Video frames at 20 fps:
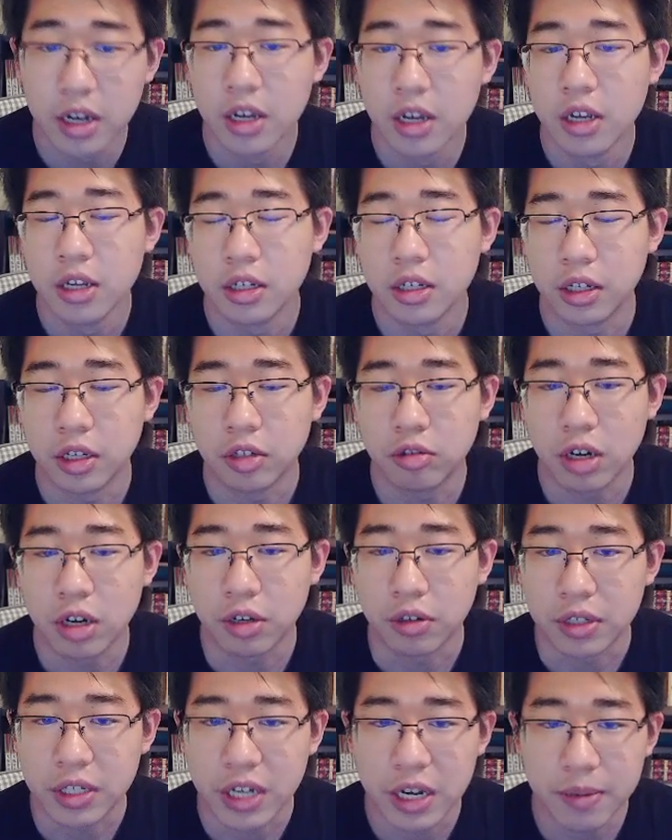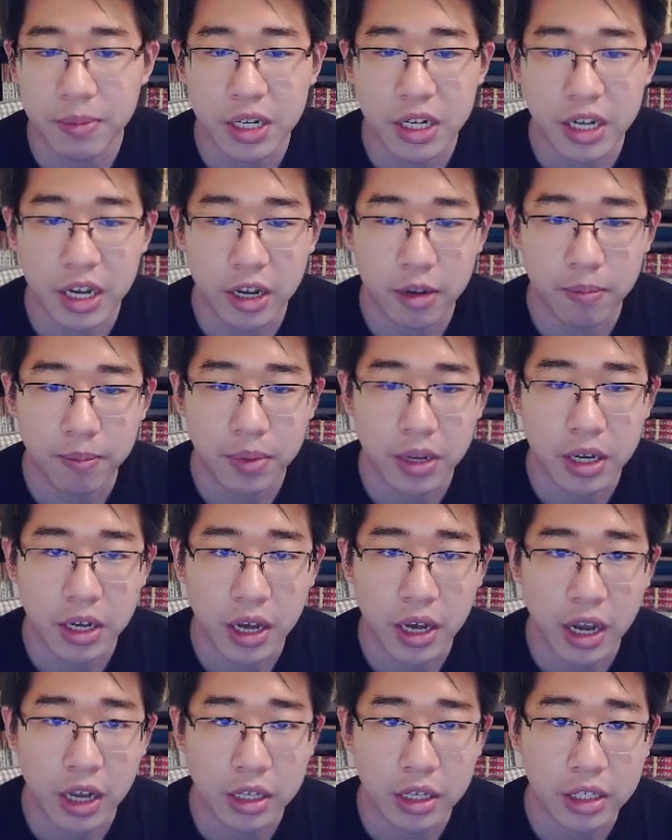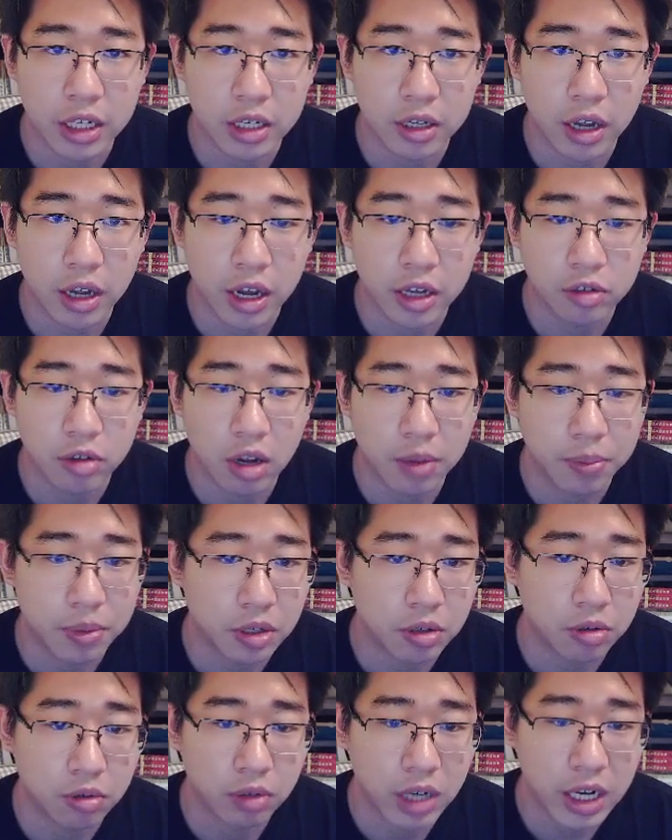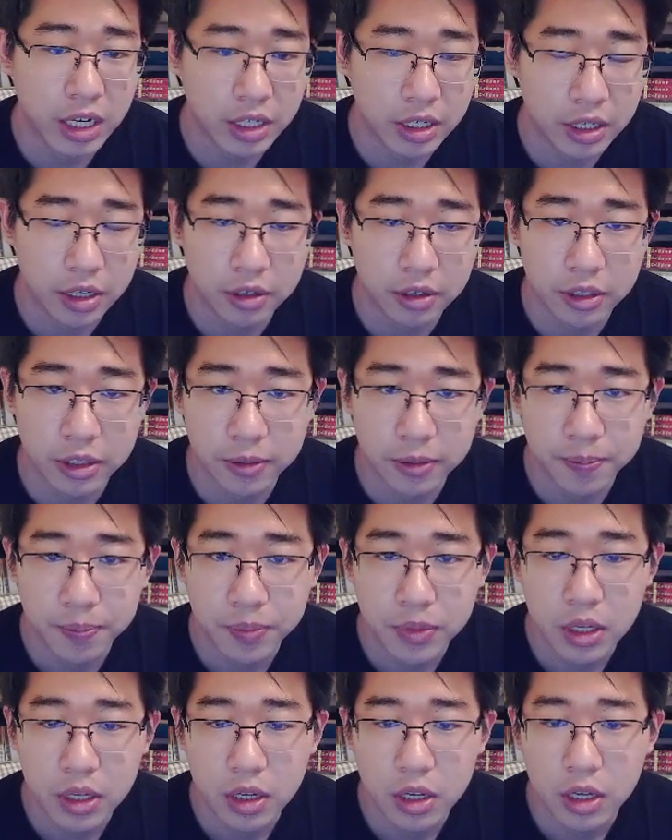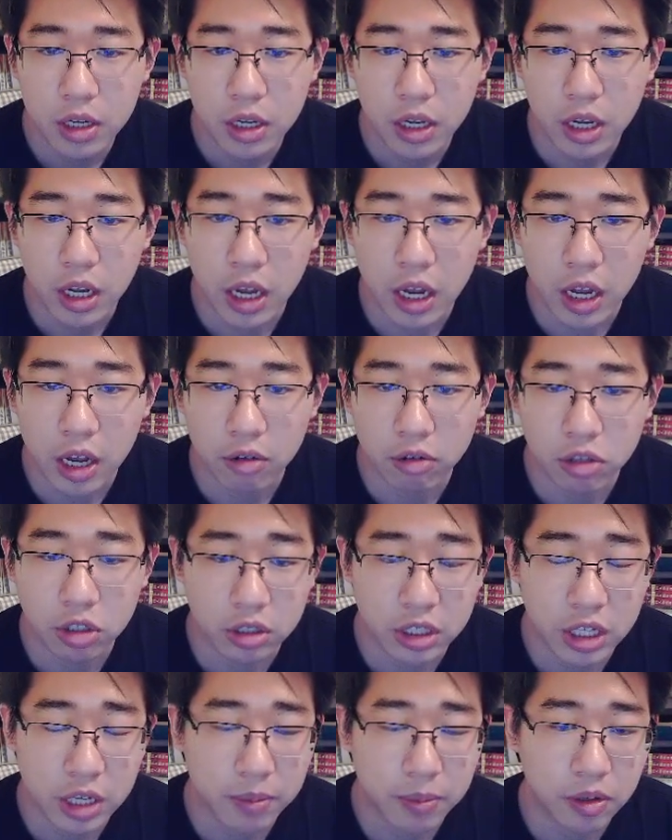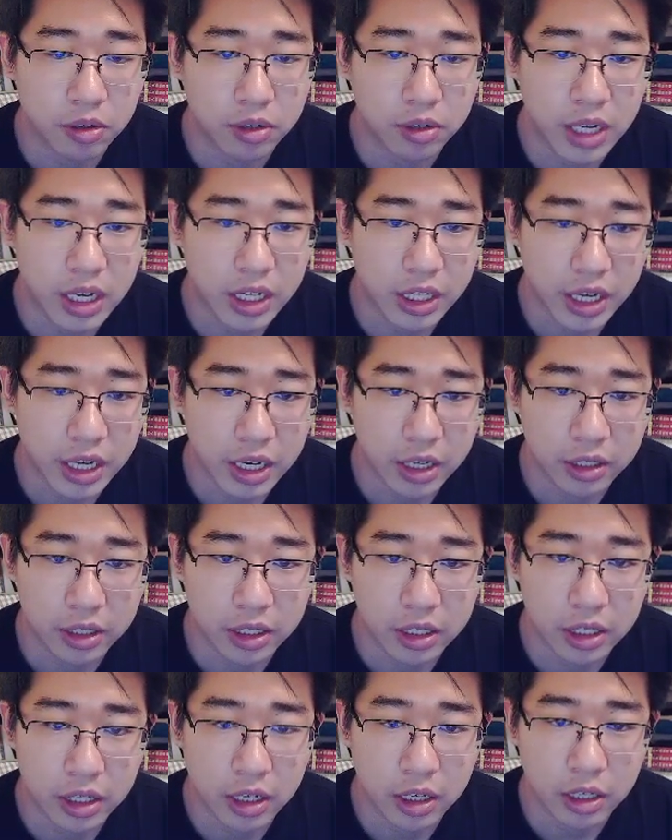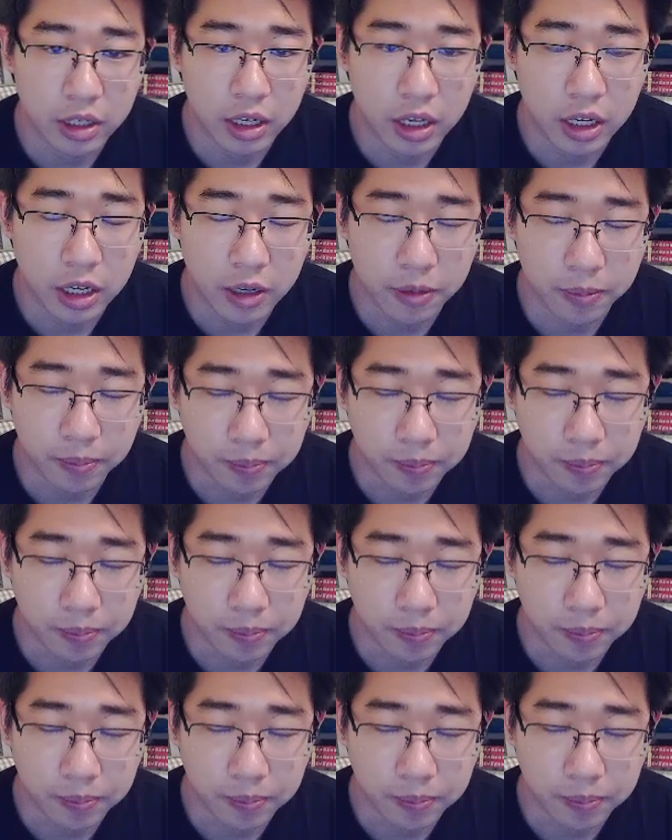So they tried to snipe me down, but I swap into Ninetales, which is able to take down the